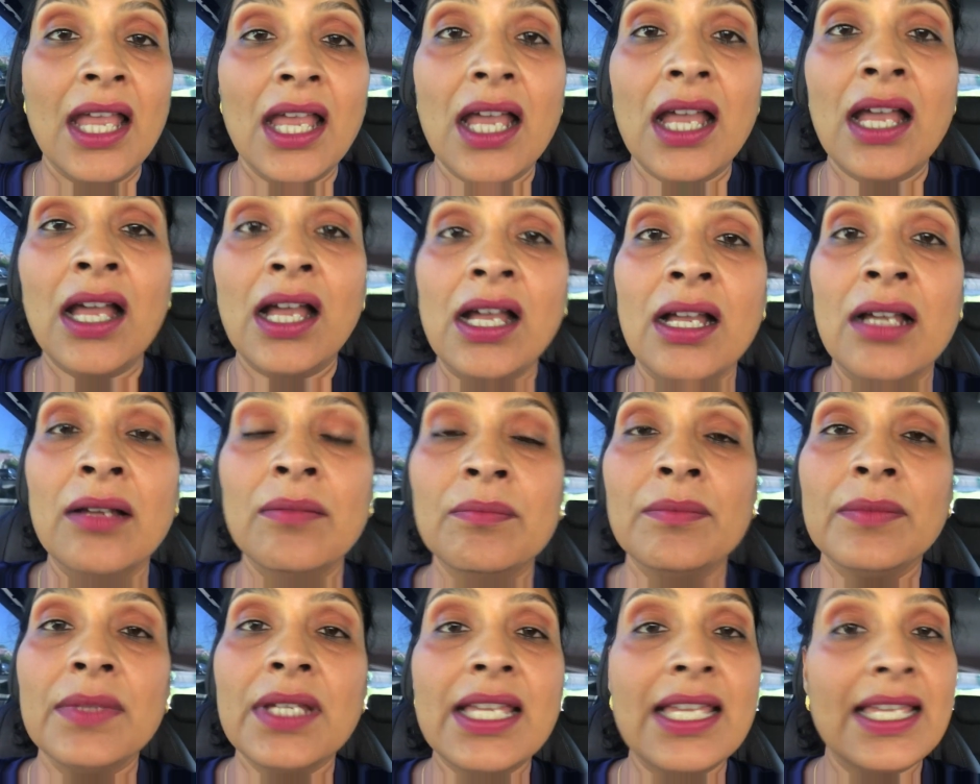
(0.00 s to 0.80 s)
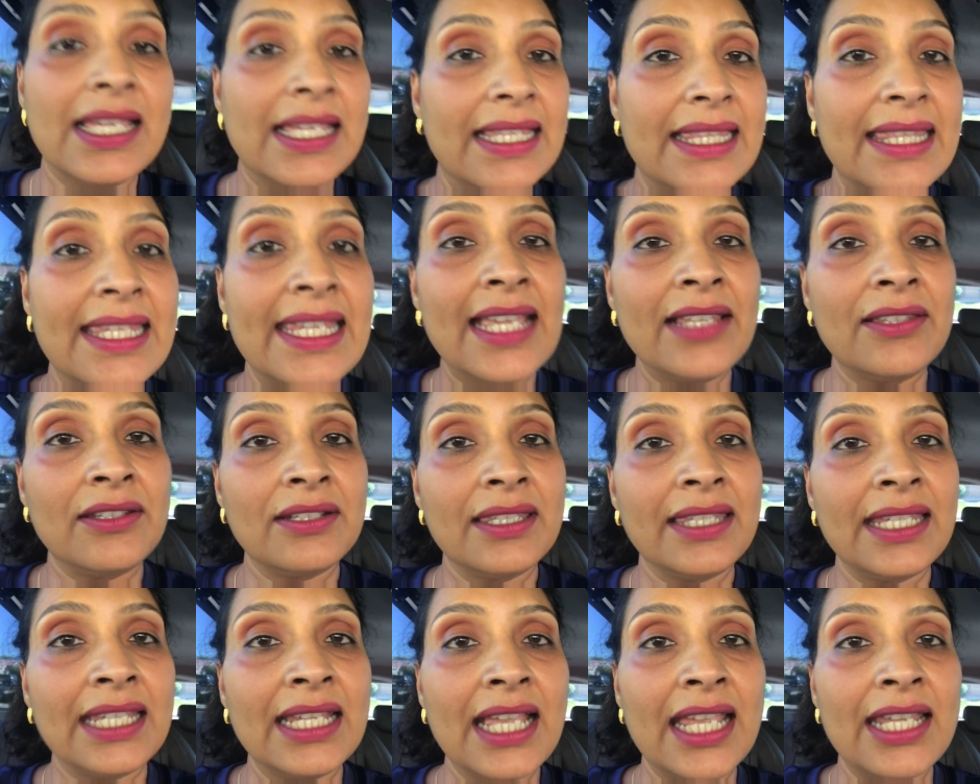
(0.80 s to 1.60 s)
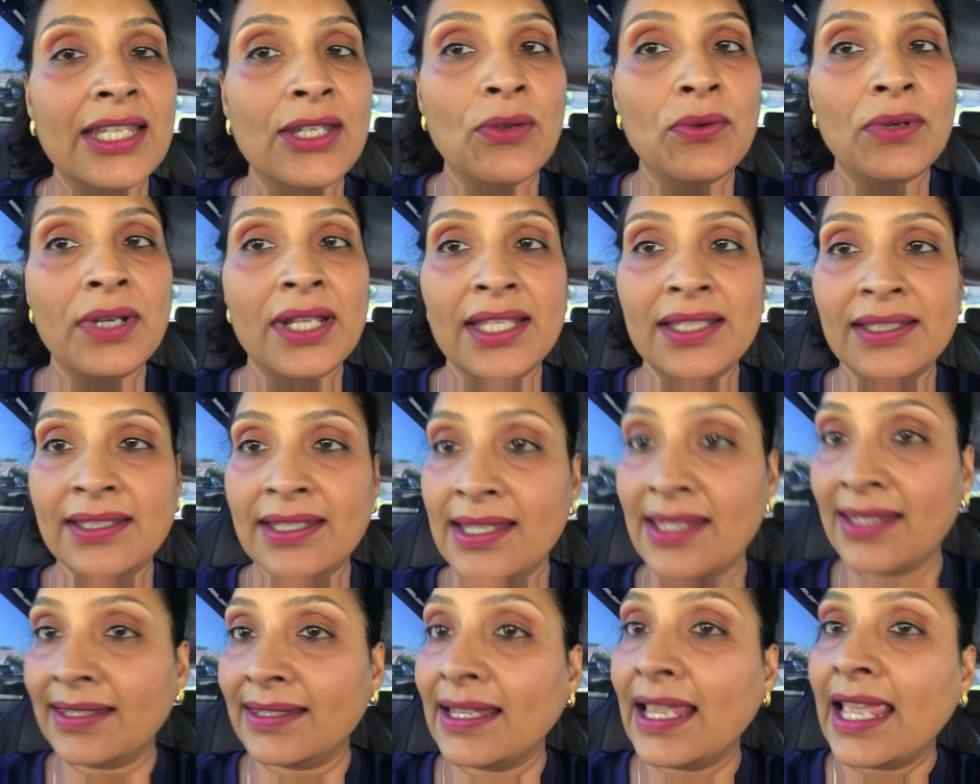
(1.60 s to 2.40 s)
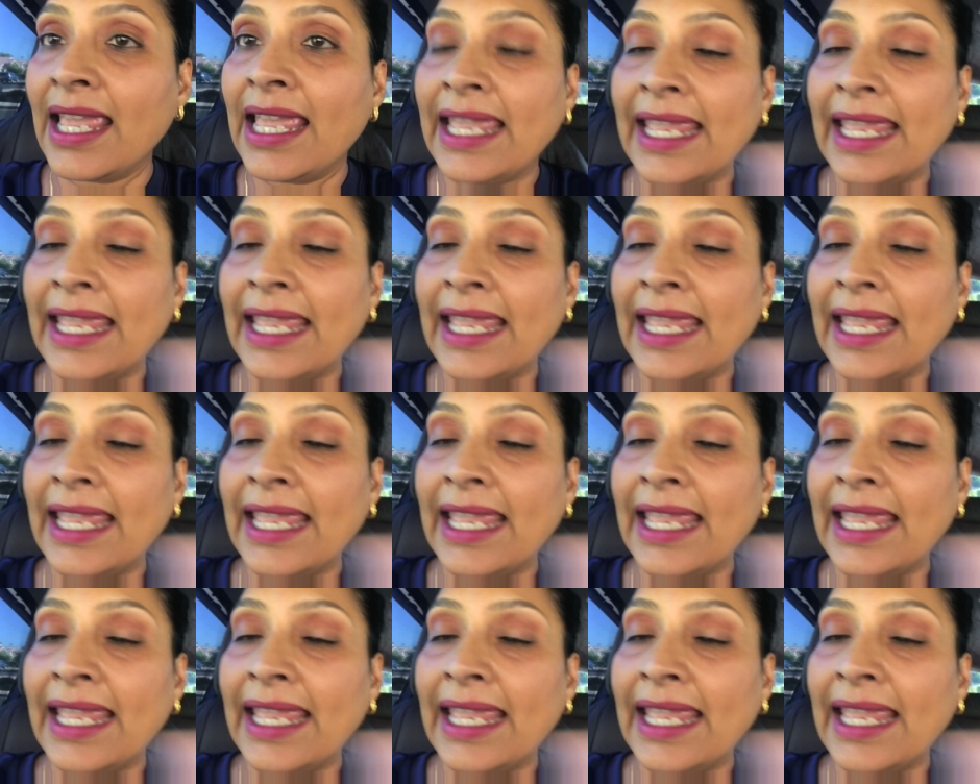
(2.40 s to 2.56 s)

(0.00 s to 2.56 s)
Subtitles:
The other thing I noticed is